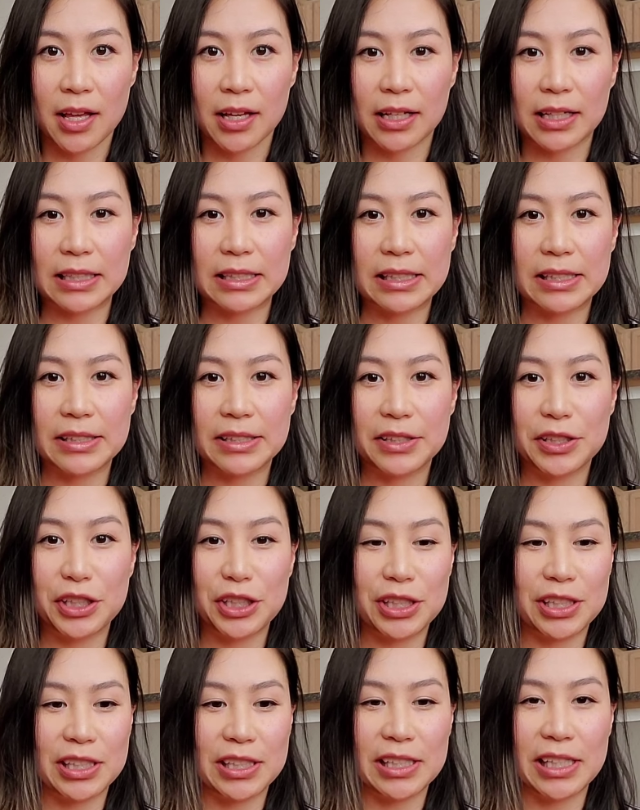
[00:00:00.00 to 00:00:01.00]
because
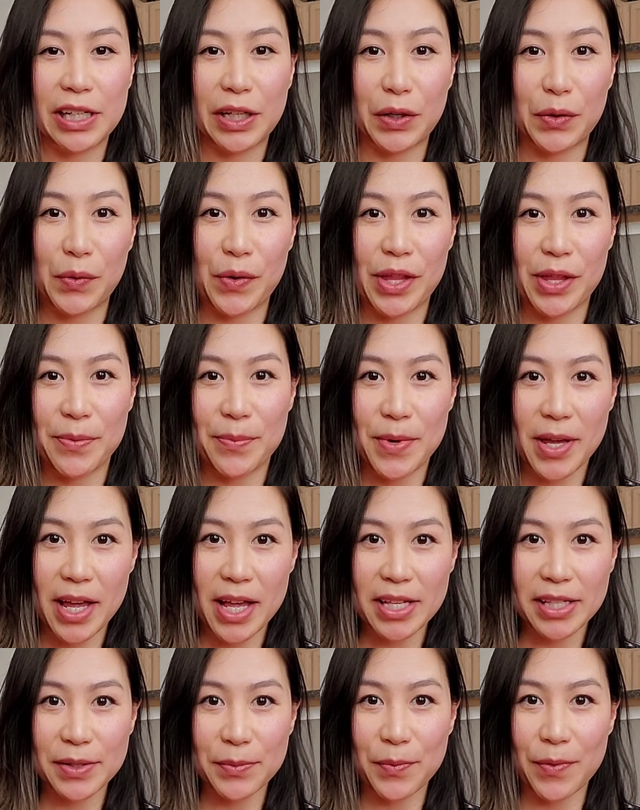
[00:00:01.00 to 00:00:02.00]
she's here with me
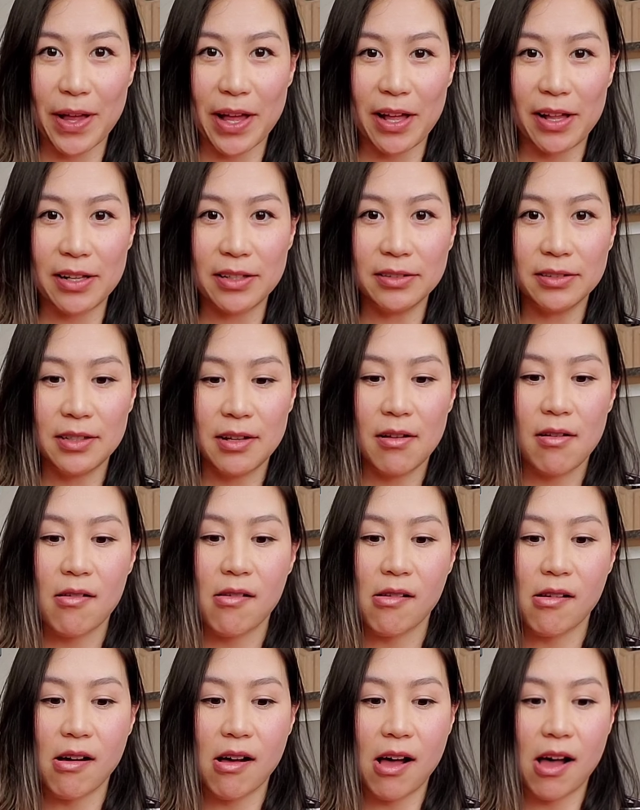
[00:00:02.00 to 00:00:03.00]
as well.
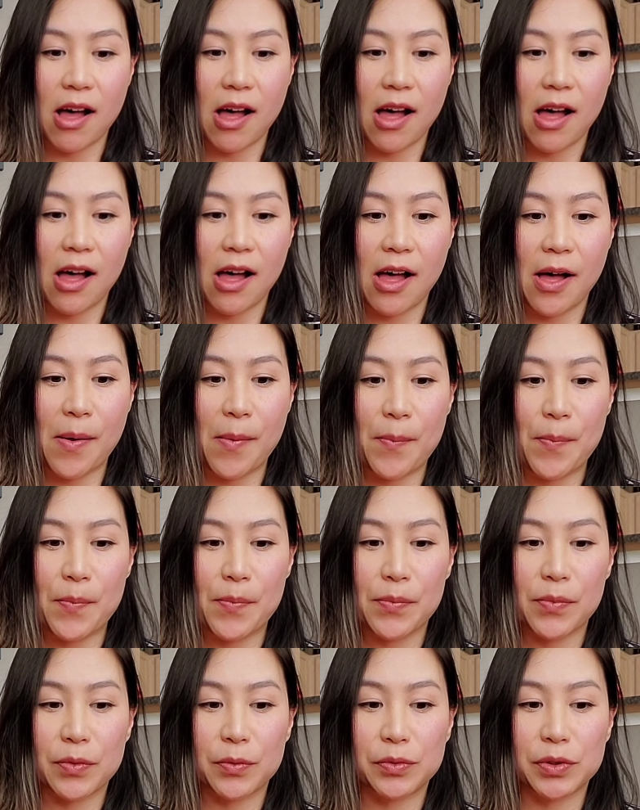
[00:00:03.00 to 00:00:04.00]

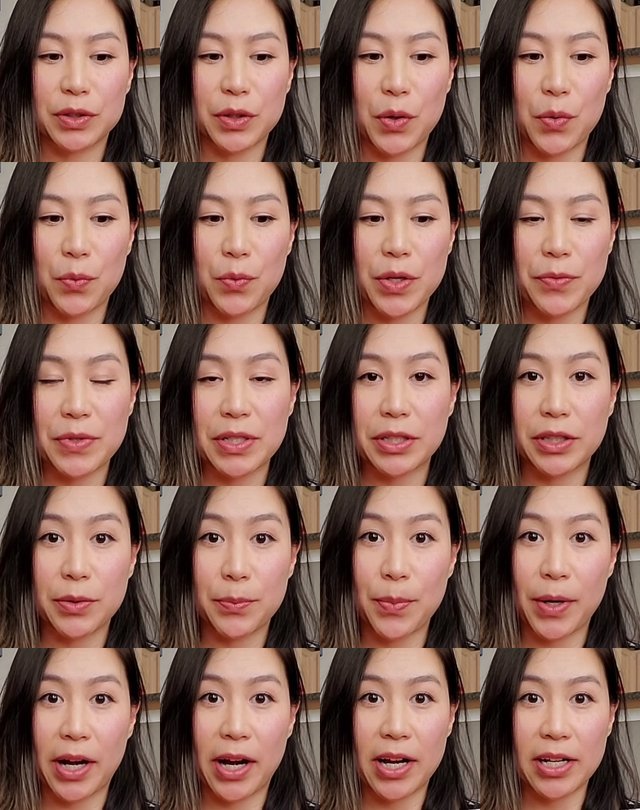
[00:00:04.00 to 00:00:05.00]
So we went to
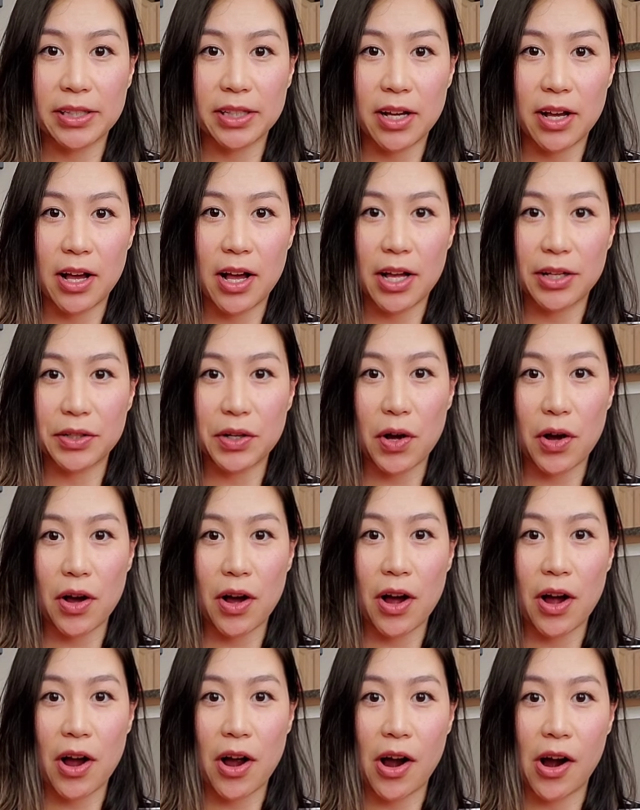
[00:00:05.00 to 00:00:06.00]
Paris on
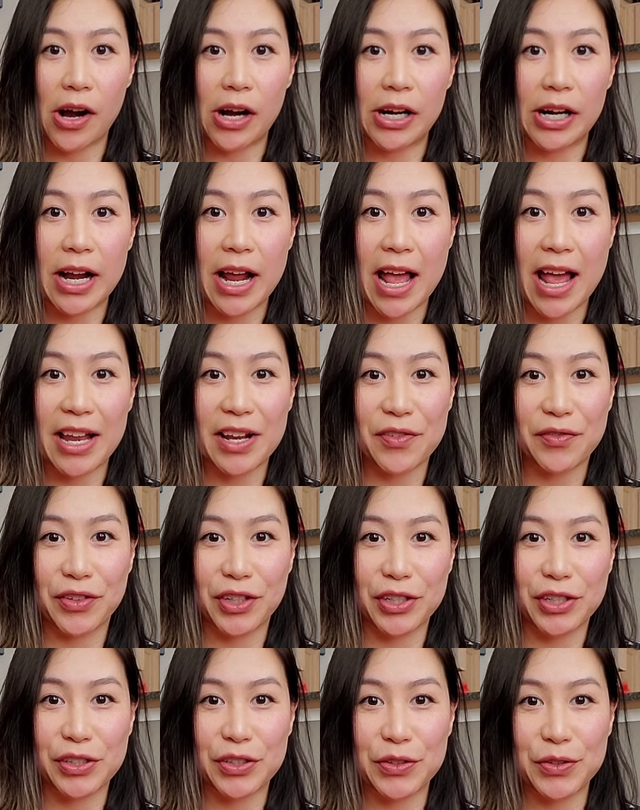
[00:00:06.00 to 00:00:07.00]
our
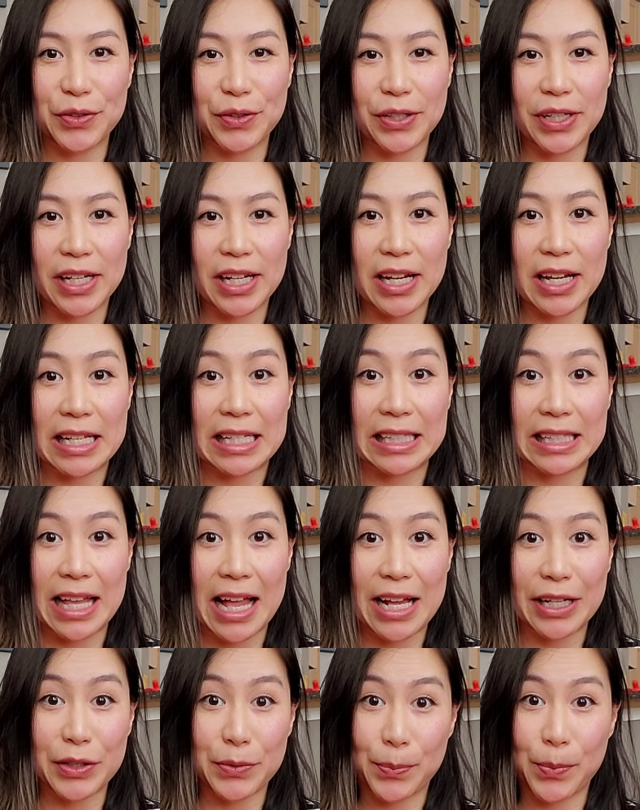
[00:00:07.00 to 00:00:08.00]
anniversary
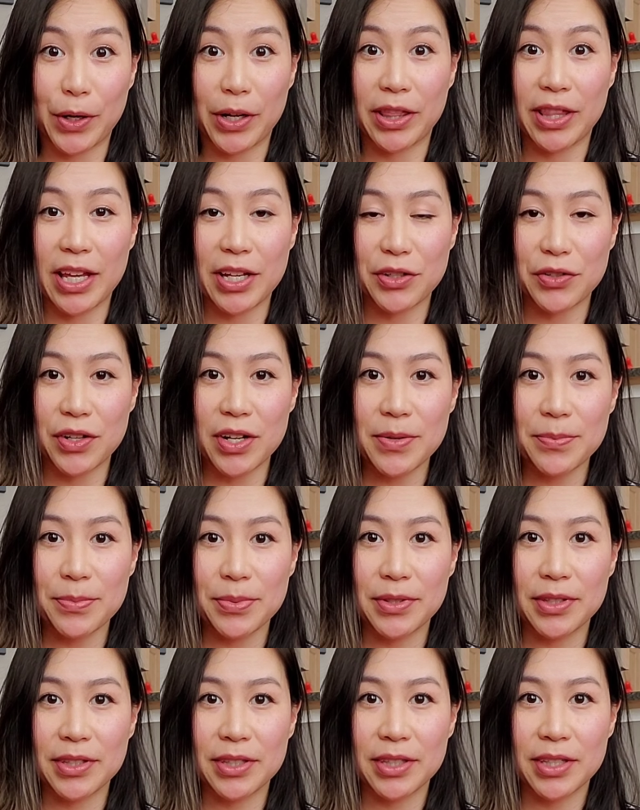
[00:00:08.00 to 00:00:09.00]
/ birthday
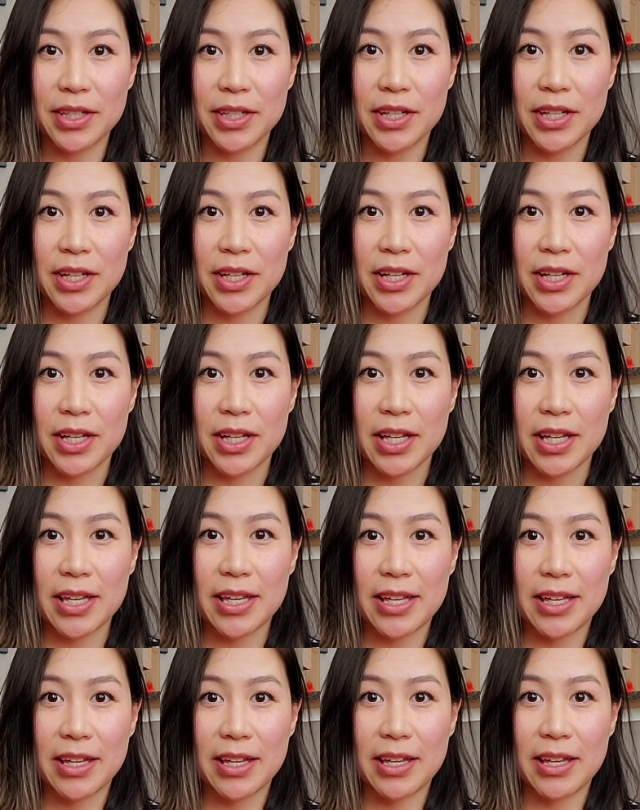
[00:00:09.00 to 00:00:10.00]
trips.
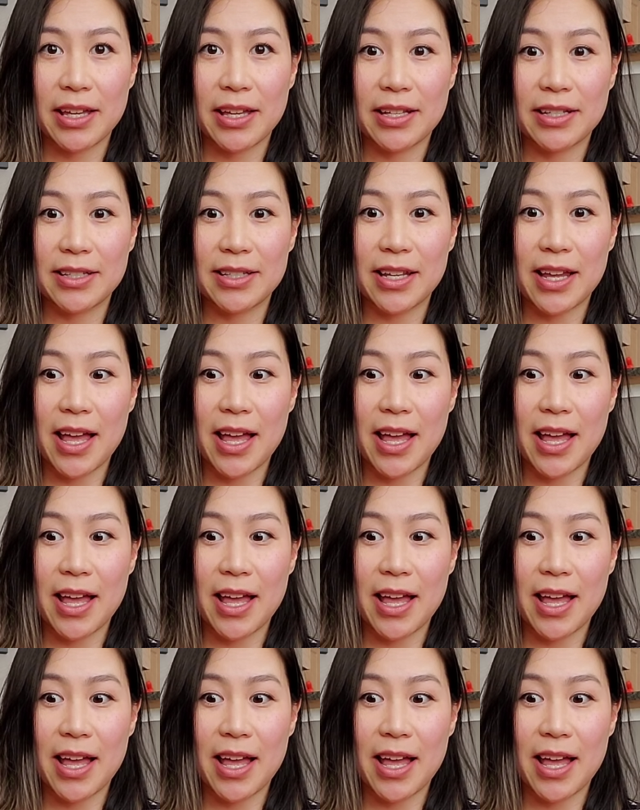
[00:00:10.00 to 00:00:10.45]
And